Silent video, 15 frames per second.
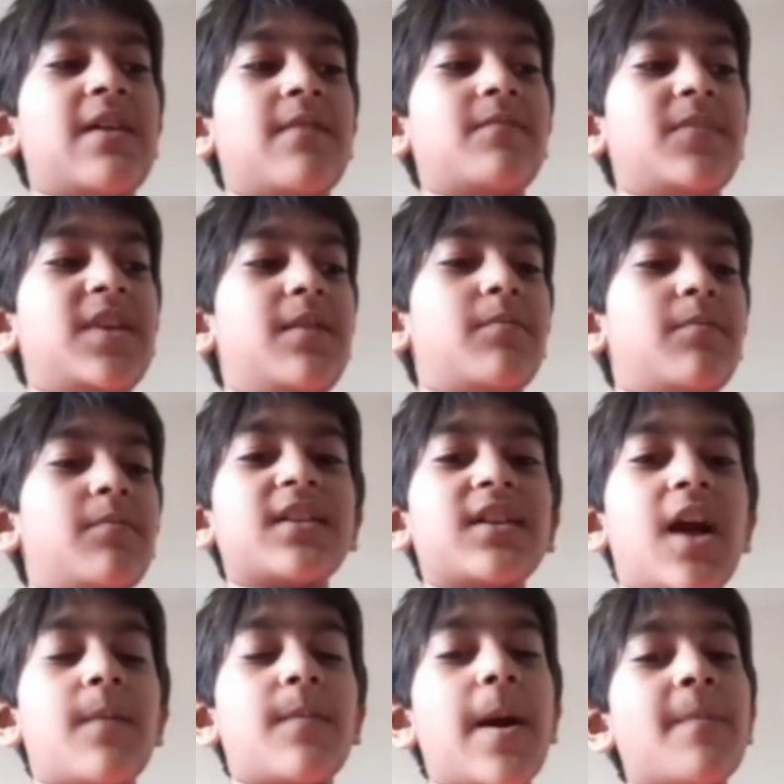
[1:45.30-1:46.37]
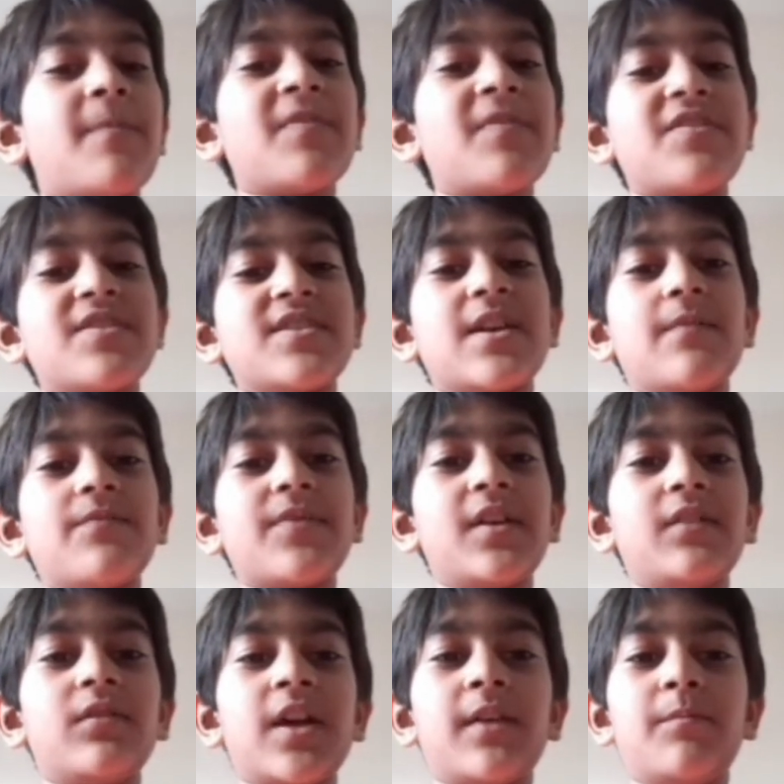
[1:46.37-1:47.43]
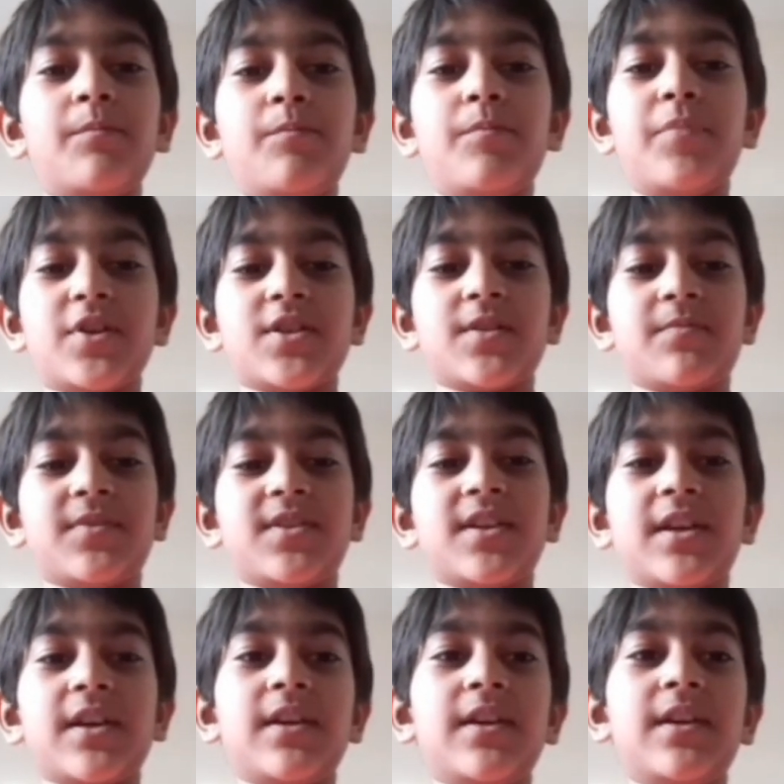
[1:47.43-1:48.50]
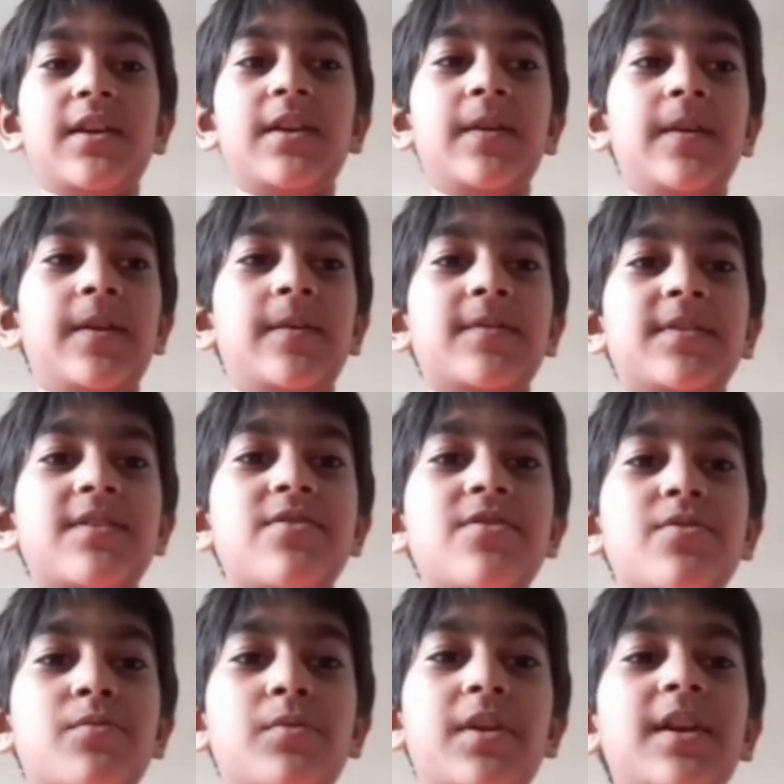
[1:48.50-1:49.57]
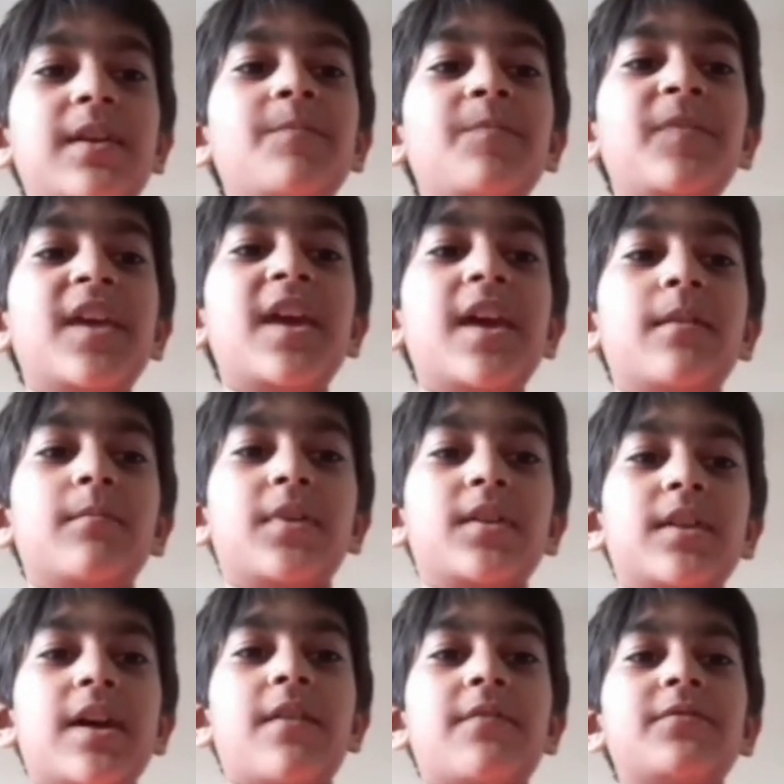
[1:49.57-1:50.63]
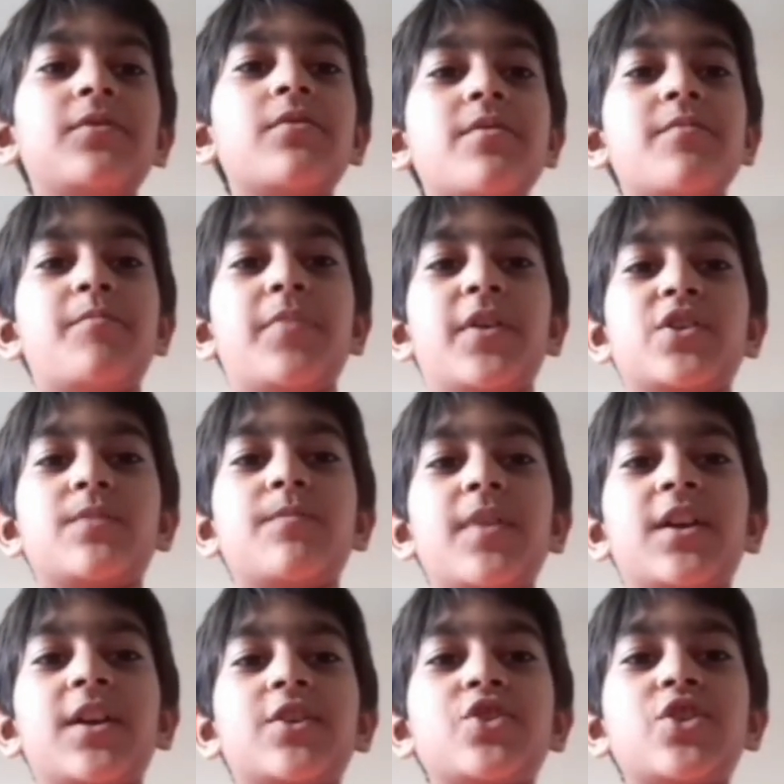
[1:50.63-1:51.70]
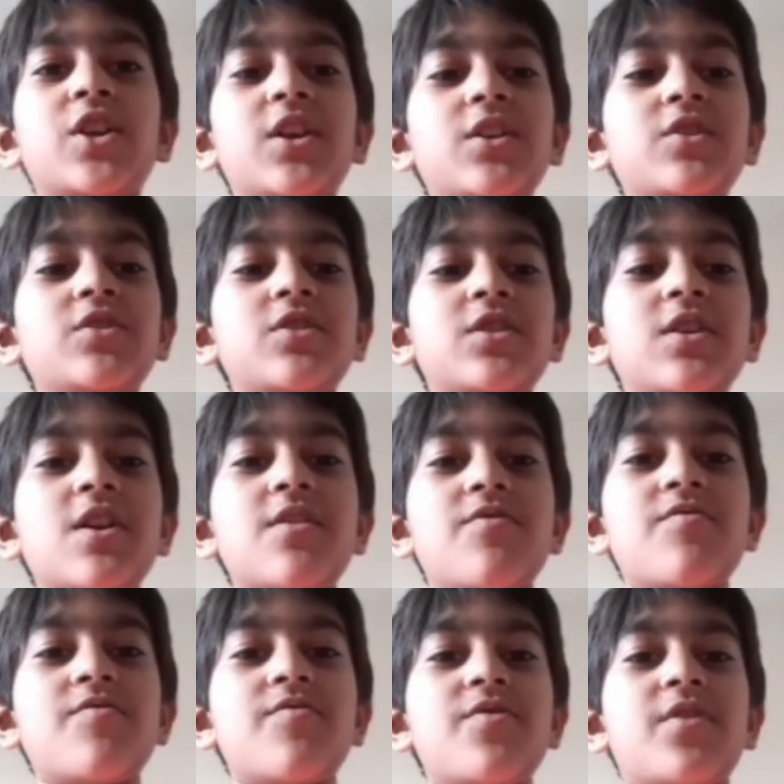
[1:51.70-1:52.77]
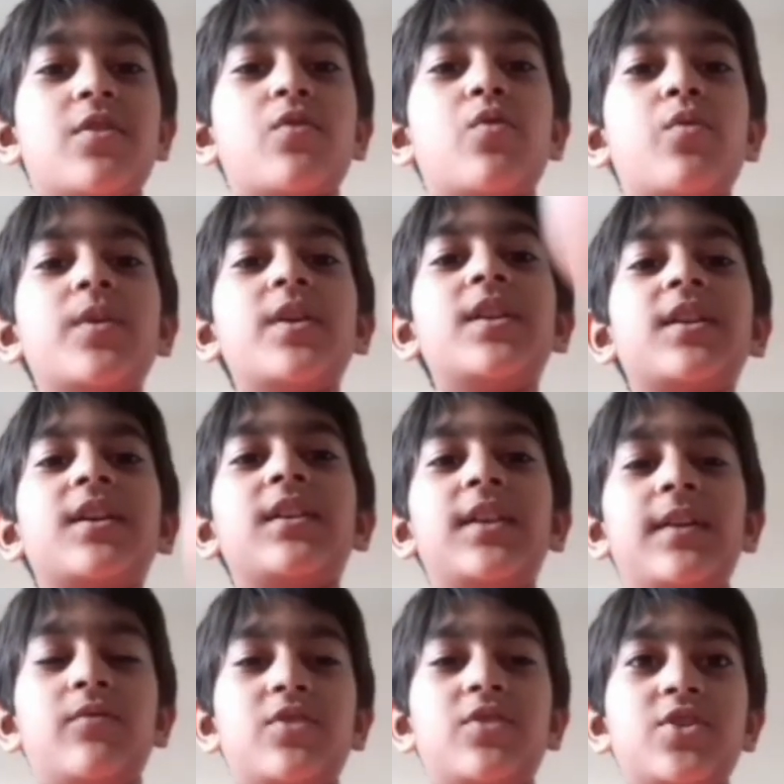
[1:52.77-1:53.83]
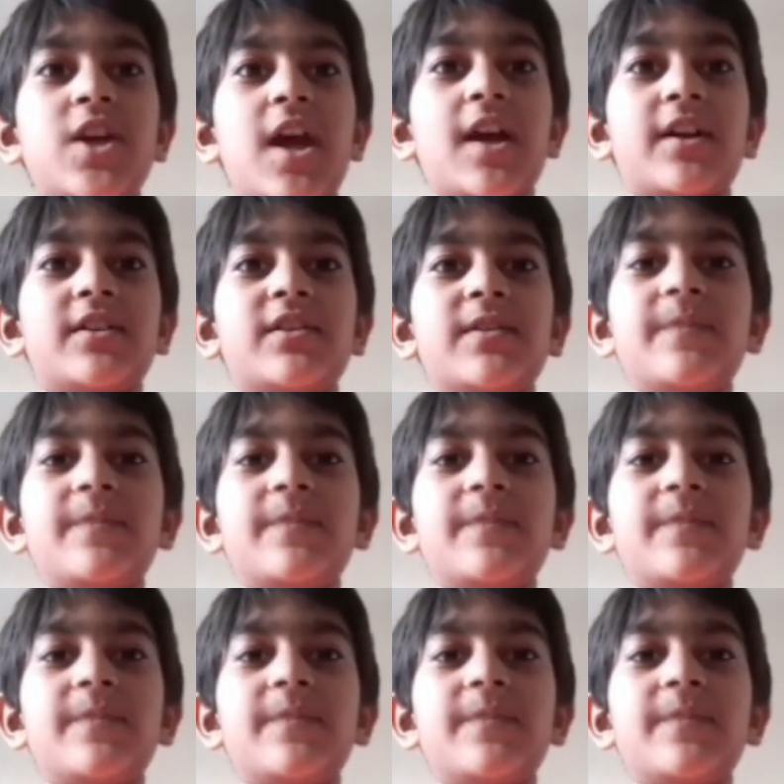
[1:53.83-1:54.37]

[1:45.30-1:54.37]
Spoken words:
He might come up with something like bishop to e3, but after the bishop exchange, the queen can give a check.